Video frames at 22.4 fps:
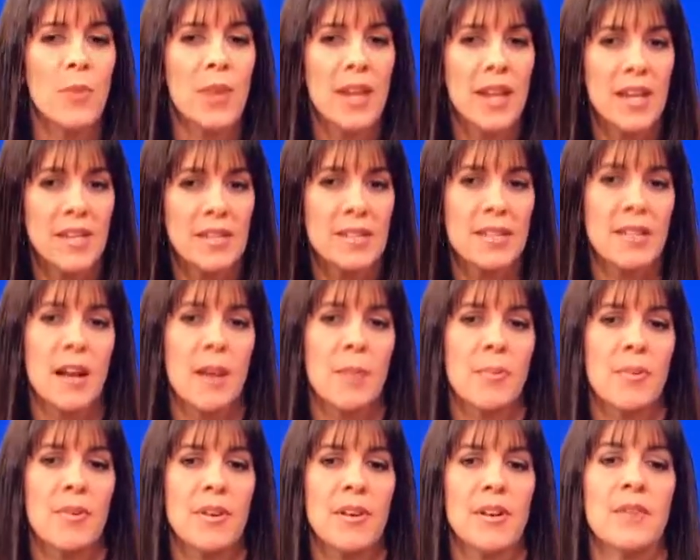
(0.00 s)
We get into the
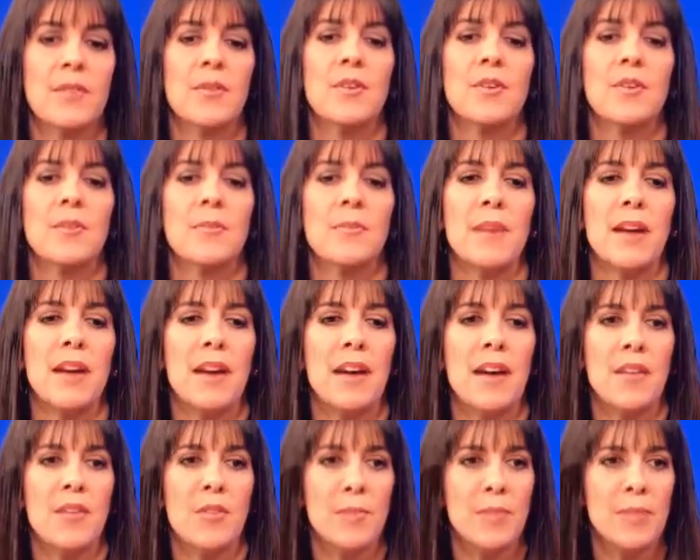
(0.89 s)
operating room,
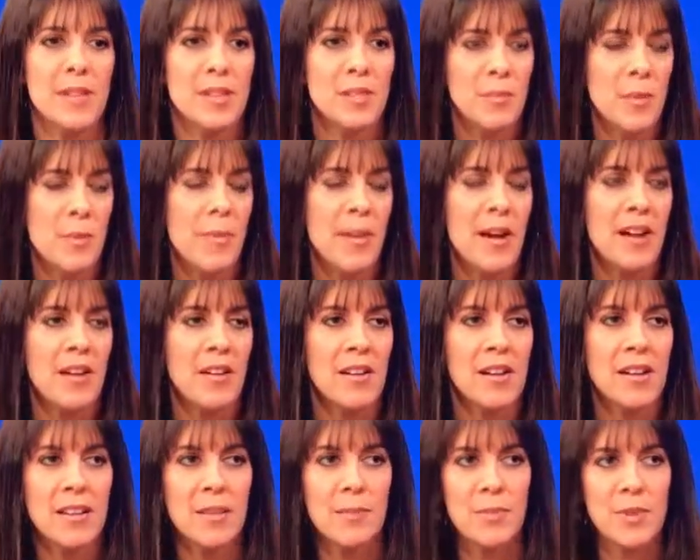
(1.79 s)
everybody's
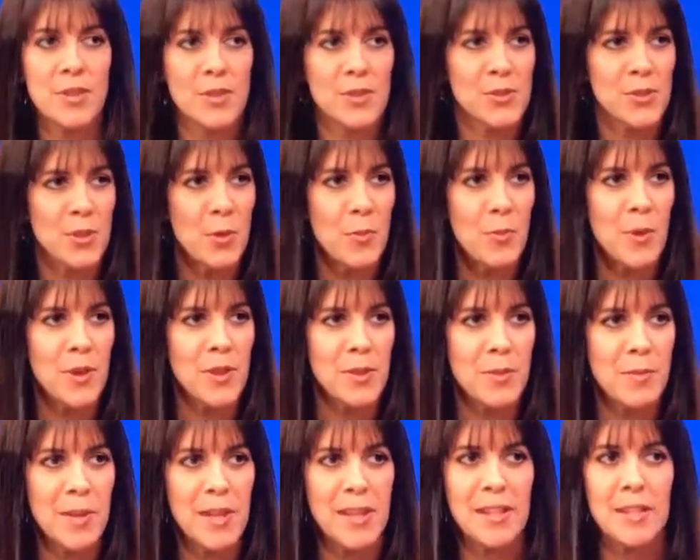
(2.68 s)
preparing, they put the soap on
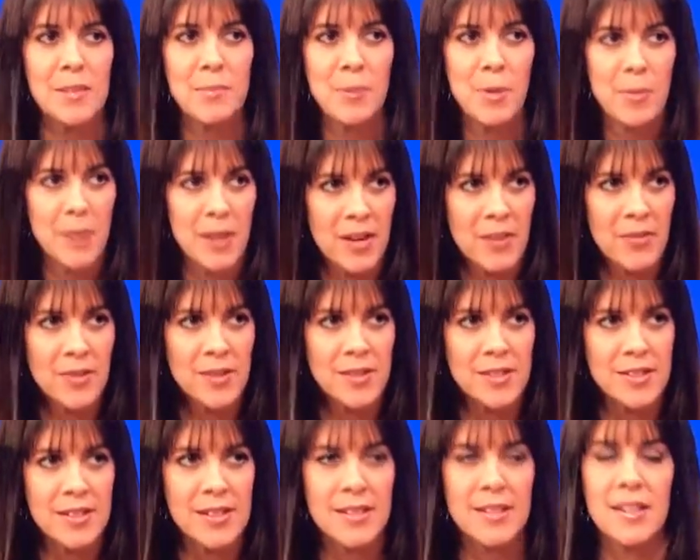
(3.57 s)
the belly, prepare for the
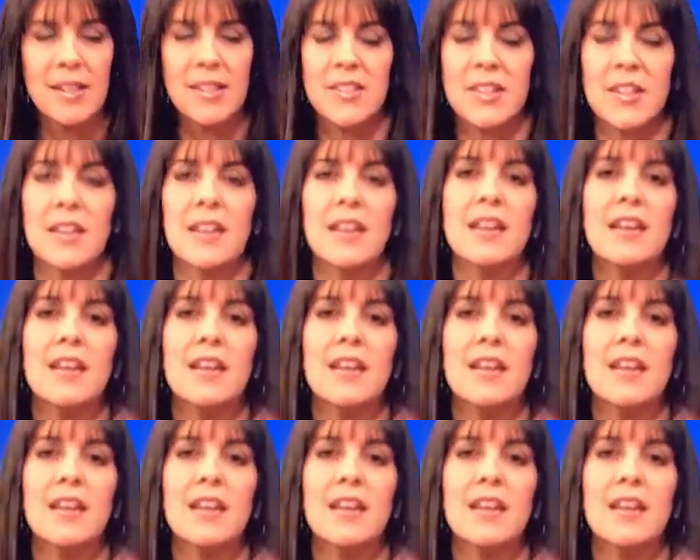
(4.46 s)
C-section,